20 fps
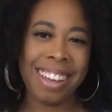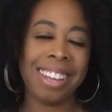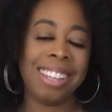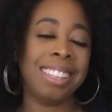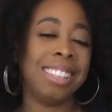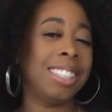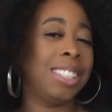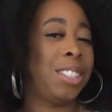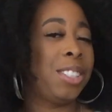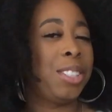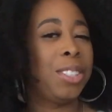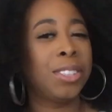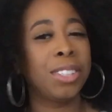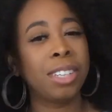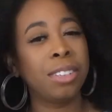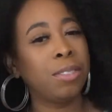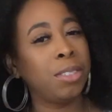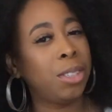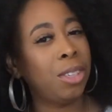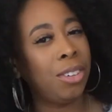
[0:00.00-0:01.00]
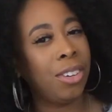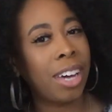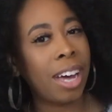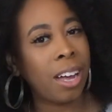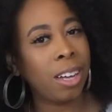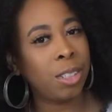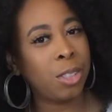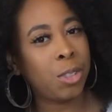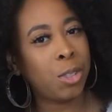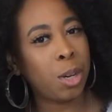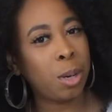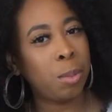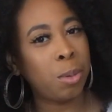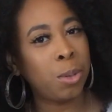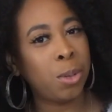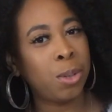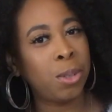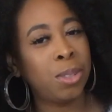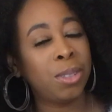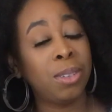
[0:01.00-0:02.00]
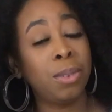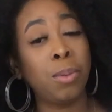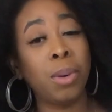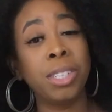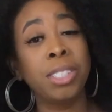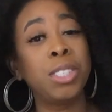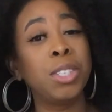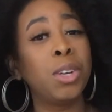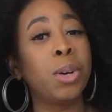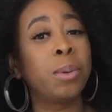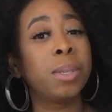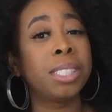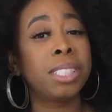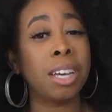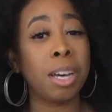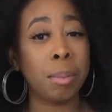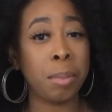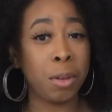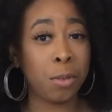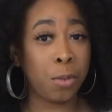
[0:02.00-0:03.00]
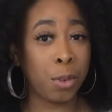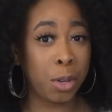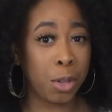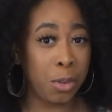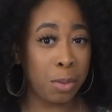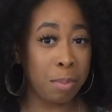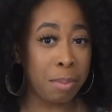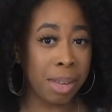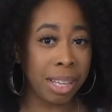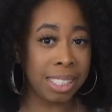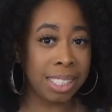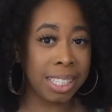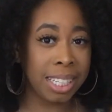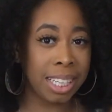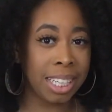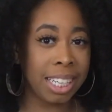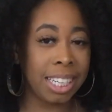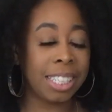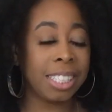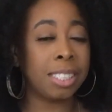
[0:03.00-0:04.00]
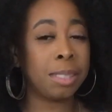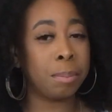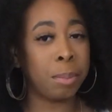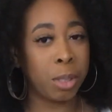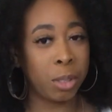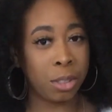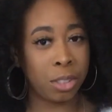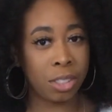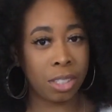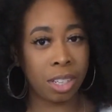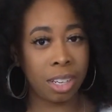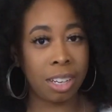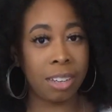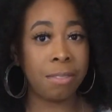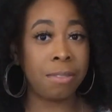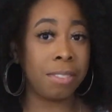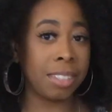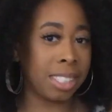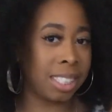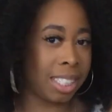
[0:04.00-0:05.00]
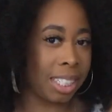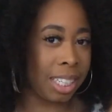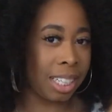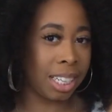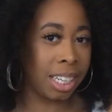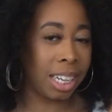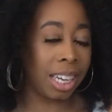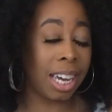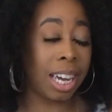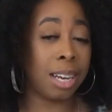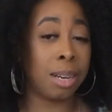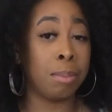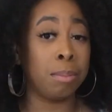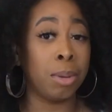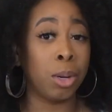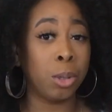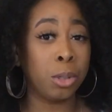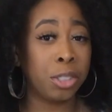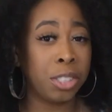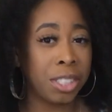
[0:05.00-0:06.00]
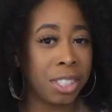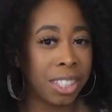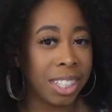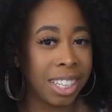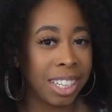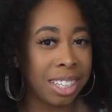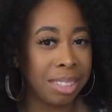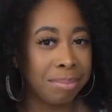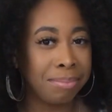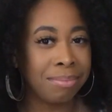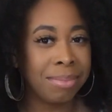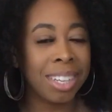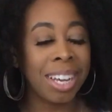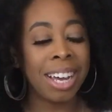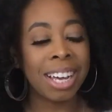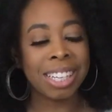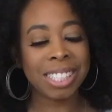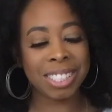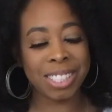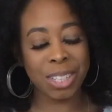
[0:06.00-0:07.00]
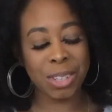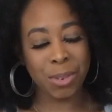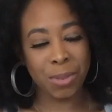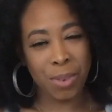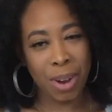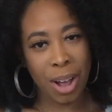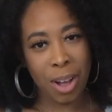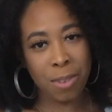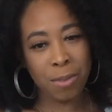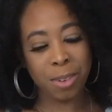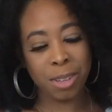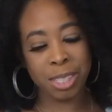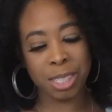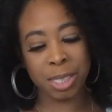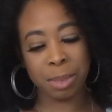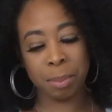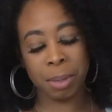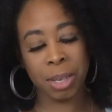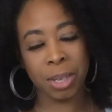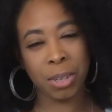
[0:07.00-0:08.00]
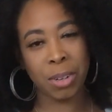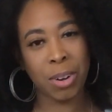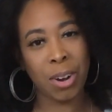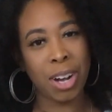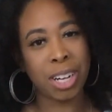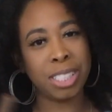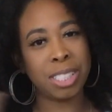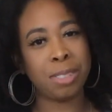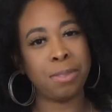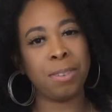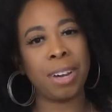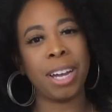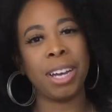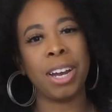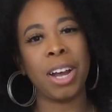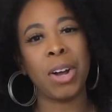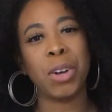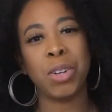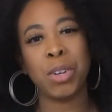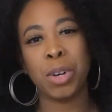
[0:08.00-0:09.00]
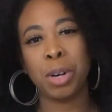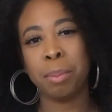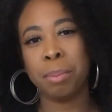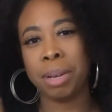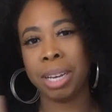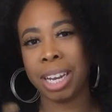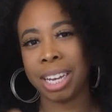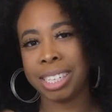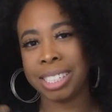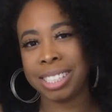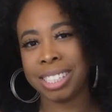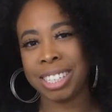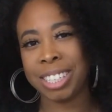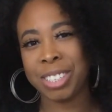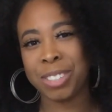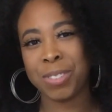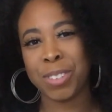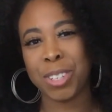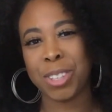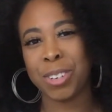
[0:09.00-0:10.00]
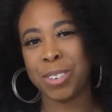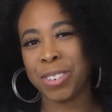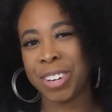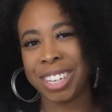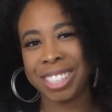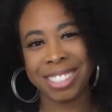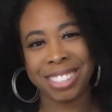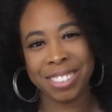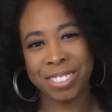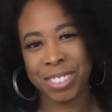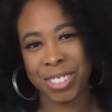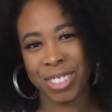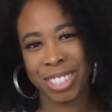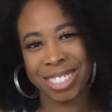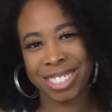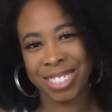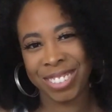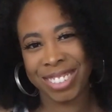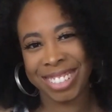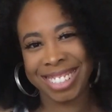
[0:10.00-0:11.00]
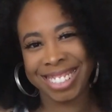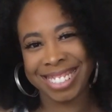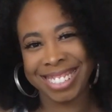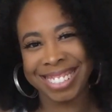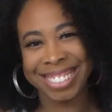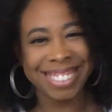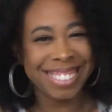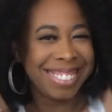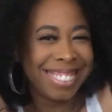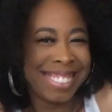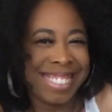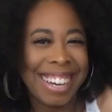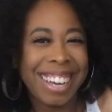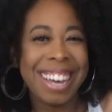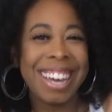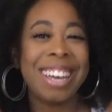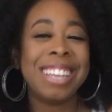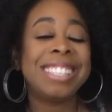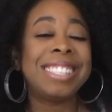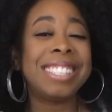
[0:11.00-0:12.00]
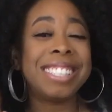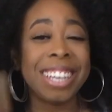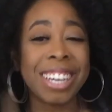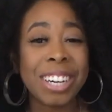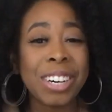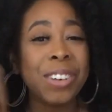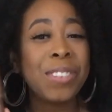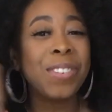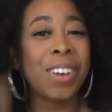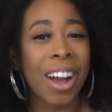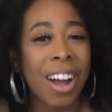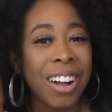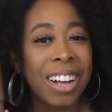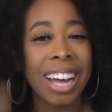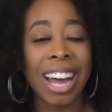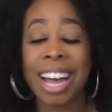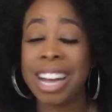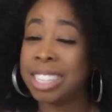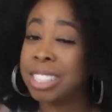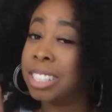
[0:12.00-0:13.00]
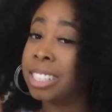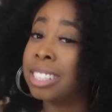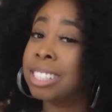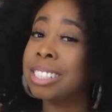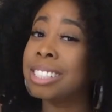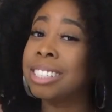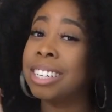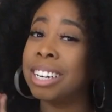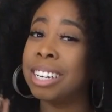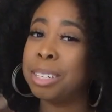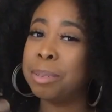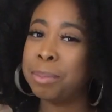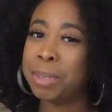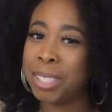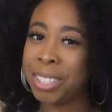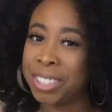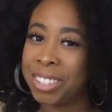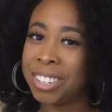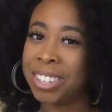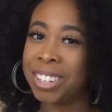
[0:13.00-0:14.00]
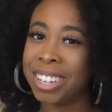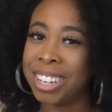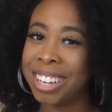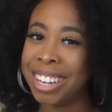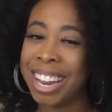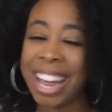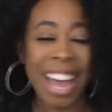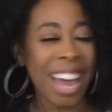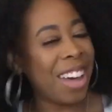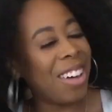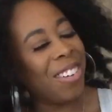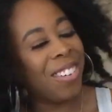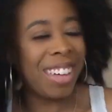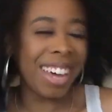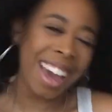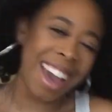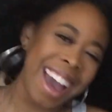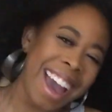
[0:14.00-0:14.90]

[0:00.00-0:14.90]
This year giving you guys trouble? Want to know what's coming for you mentally, spiritually, physically, and emotionally? Stick around for this pick a card to find out your blessings for the rest of 2020. Stick around, guys, because it's going to be good. Okay.